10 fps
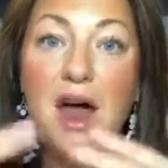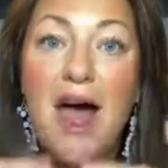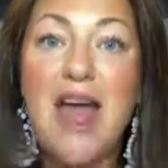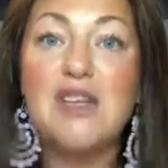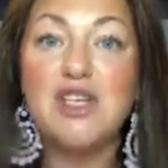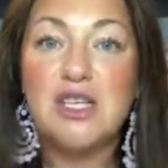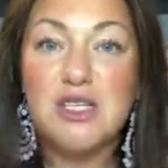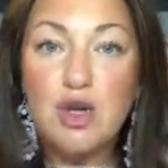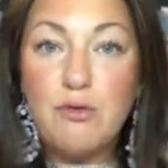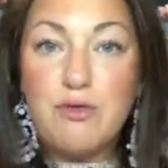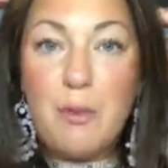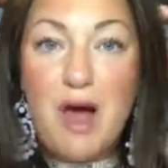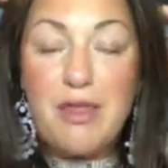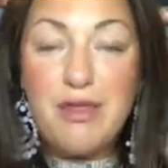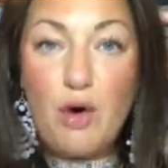and our engines come
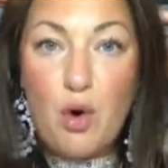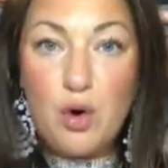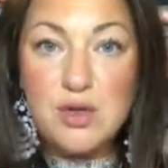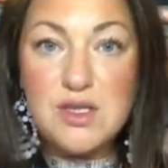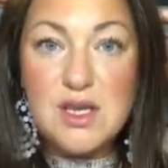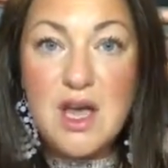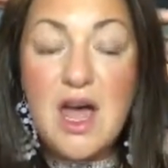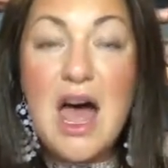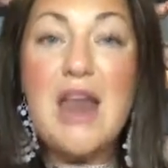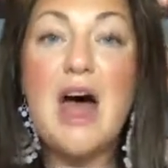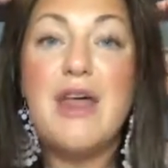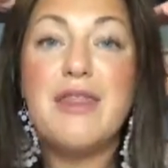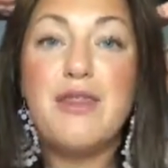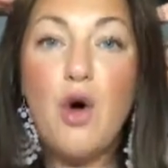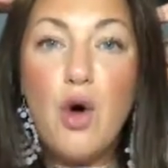from our thoughts, and
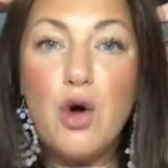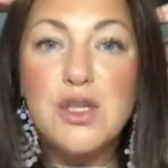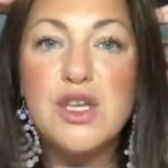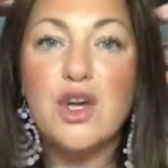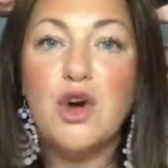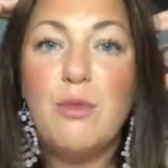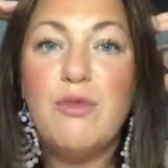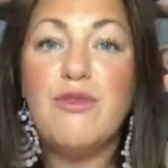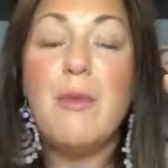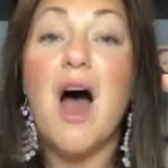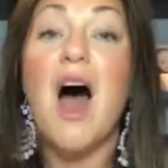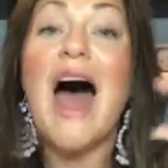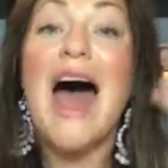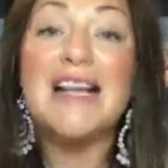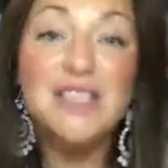our thoughts come from
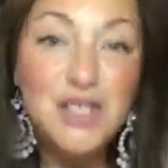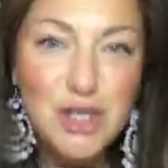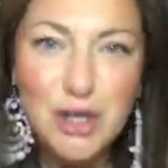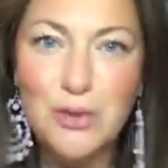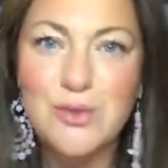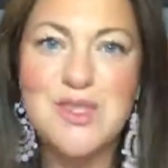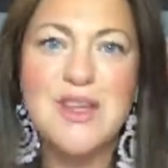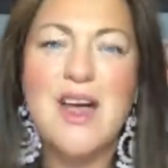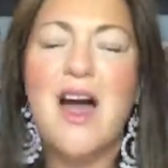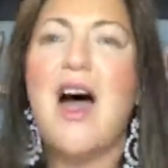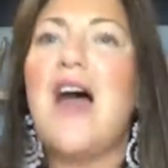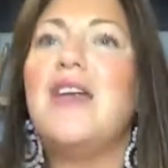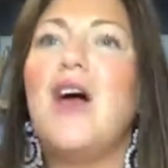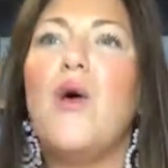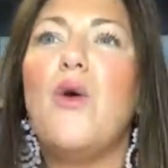our attitudes,
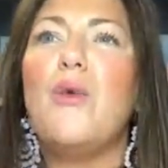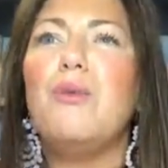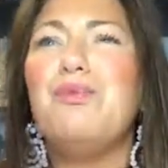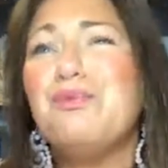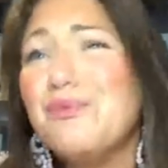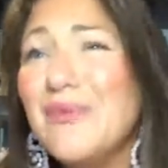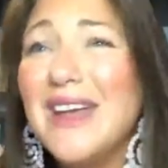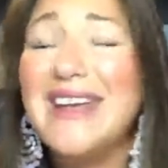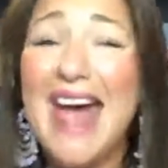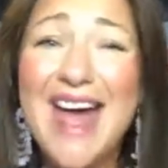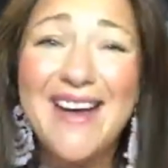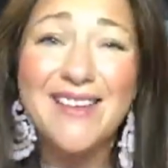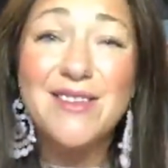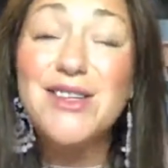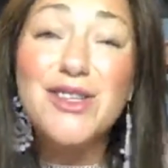and
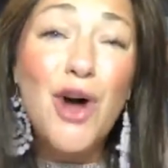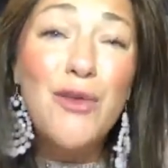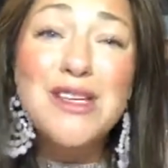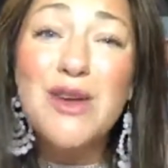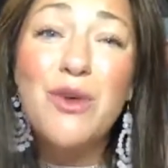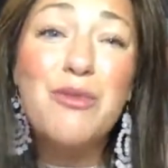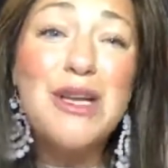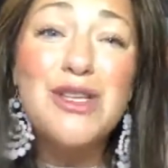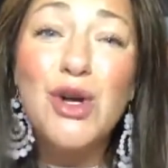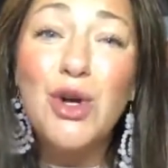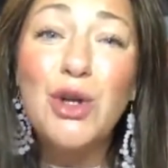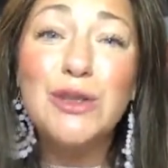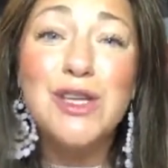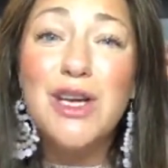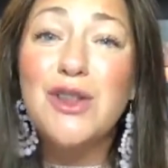yeah, the stories that we've been
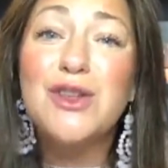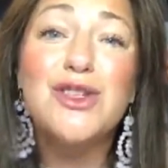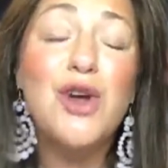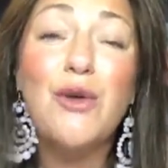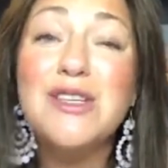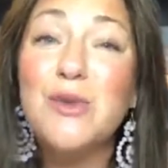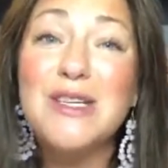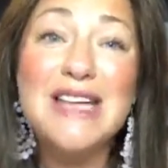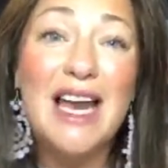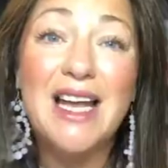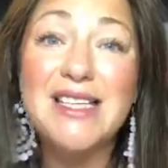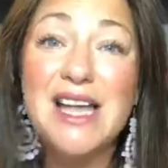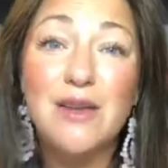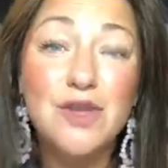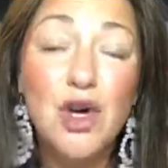told, the stories that we tell
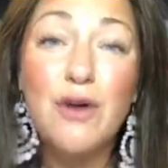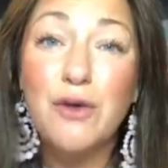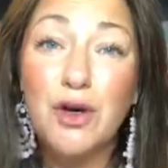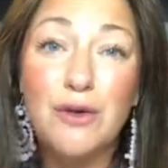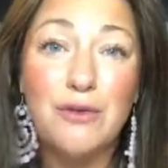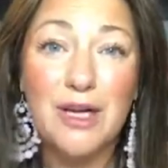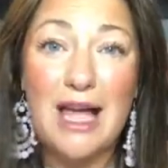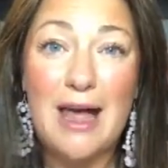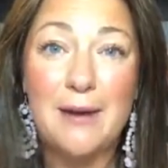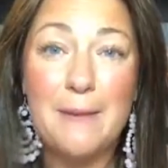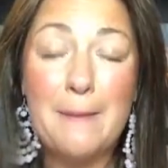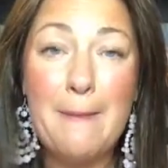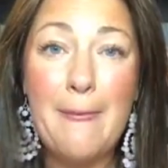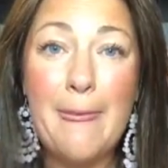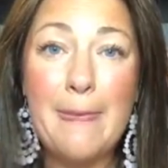ourselves over and over again.
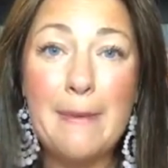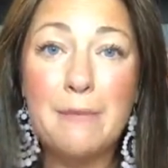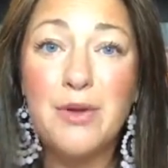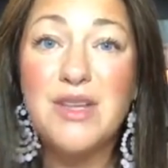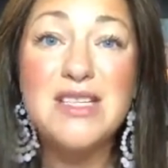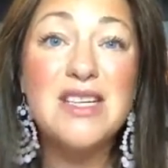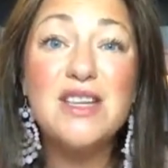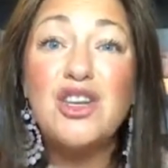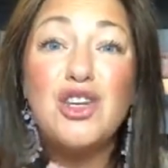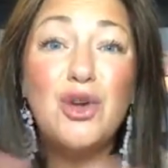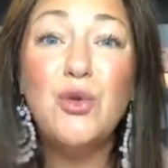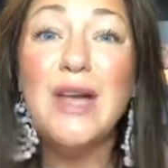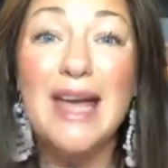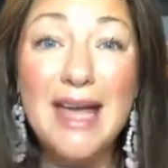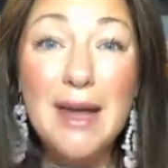But this is a
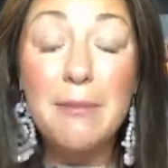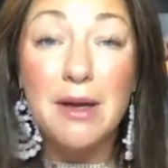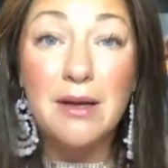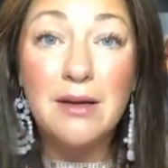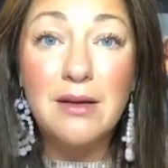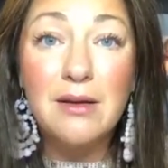new game.